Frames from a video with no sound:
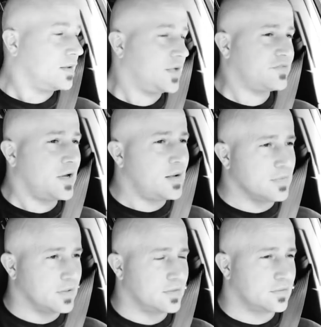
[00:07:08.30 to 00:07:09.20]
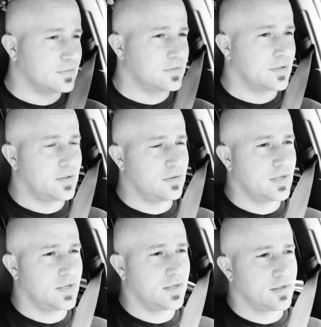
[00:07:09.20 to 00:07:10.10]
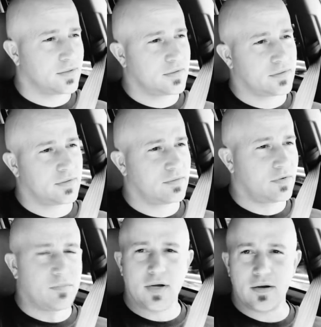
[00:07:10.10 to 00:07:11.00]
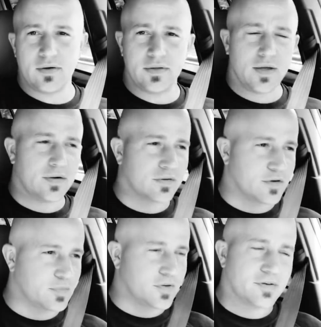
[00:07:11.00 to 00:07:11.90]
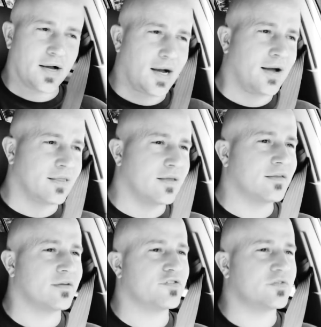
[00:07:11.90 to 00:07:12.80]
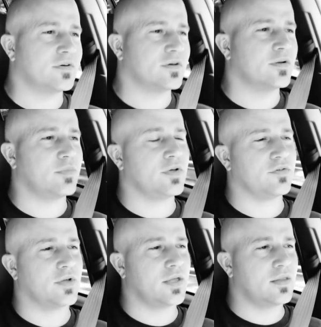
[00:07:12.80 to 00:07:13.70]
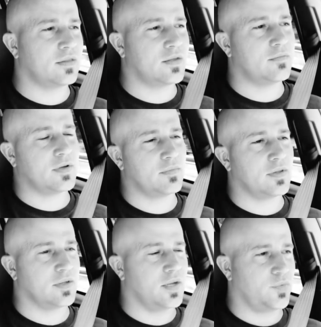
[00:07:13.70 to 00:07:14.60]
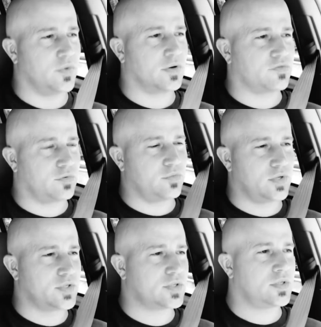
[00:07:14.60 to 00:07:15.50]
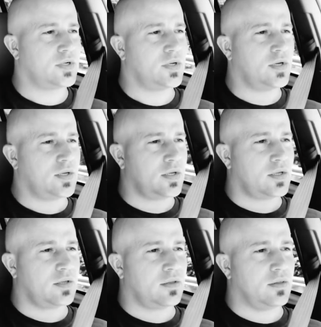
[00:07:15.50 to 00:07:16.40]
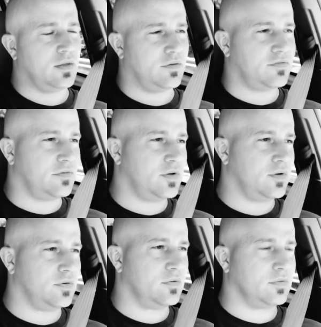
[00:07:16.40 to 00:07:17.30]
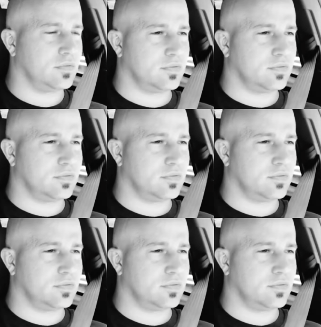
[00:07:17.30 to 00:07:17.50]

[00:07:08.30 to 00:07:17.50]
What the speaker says: It's coming. It'll get here. What about all the other cryptos? I think they're still going to be used. I think they might be the networks on which these new